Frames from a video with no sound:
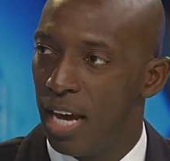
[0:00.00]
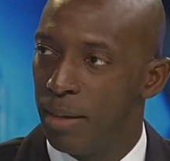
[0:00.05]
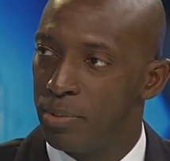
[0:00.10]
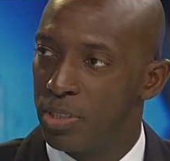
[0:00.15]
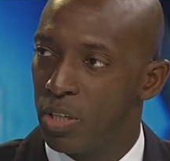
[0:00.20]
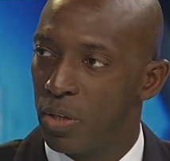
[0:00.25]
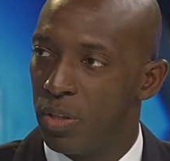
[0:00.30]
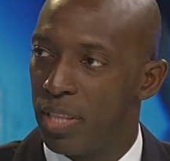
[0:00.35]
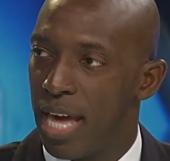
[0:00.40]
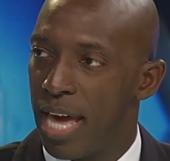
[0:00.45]

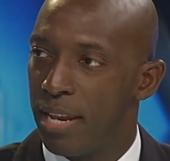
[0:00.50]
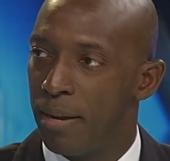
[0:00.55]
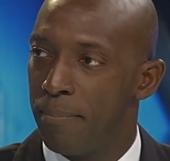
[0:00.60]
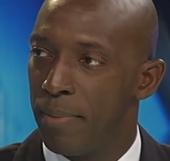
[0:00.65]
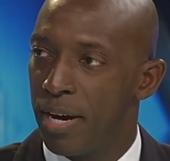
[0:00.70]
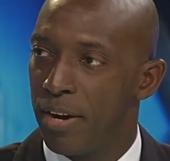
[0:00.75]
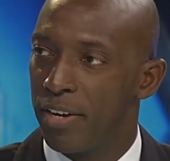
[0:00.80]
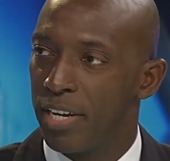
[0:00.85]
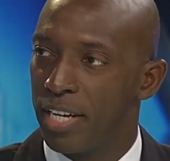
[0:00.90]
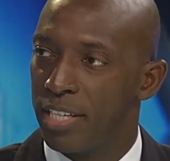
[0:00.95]
so that
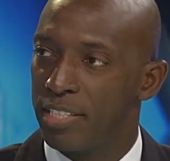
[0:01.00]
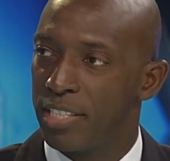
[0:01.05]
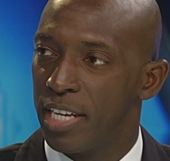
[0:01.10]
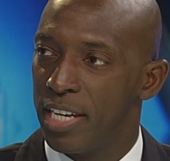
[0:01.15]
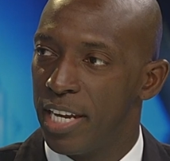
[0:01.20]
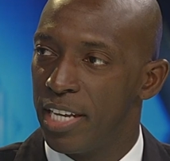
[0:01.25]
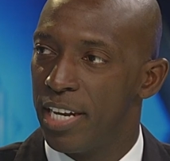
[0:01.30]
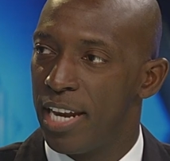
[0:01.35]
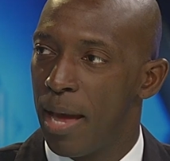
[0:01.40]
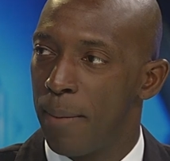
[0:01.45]
Americans
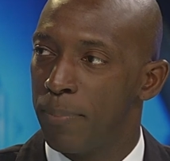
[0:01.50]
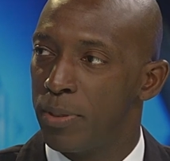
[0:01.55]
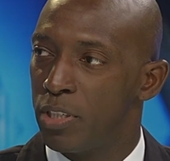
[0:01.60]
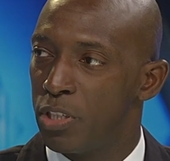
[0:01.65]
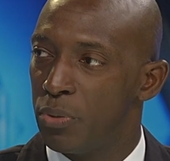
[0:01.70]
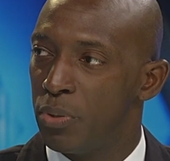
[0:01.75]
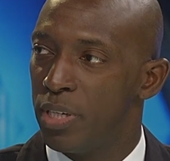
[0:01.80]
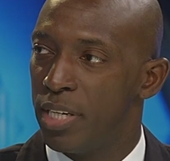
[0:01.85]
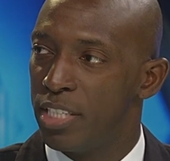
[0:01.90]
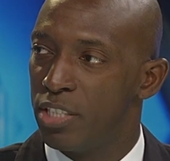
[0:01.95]
can get an
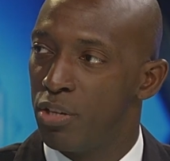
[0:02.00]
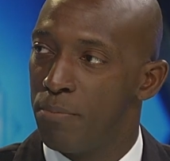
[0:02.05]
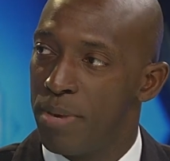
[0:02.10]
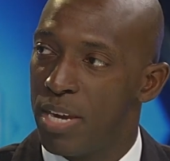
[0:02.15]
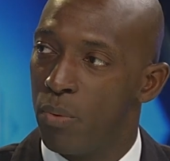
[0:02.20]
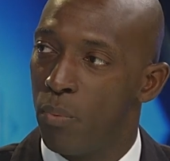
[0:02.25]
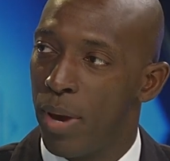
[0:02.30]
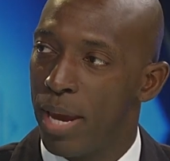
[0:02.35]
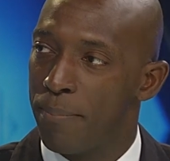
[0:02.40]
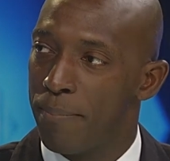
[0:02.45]
opportunity to
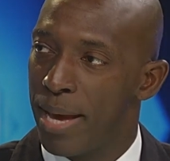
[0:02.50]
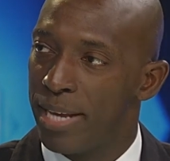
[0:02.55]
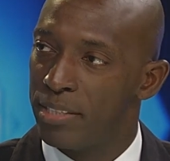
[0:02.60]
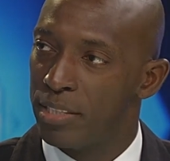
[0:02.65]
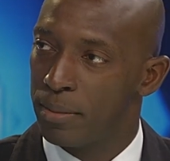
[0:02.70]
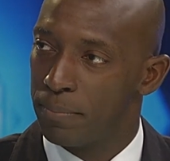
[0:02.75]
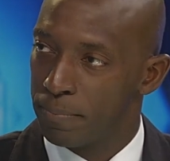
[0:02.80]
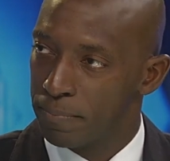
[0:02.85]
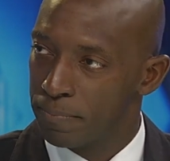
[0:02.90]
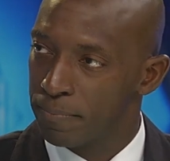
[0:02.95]
meet Wayne
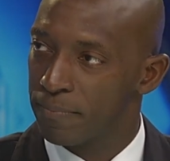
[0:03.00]
Messam.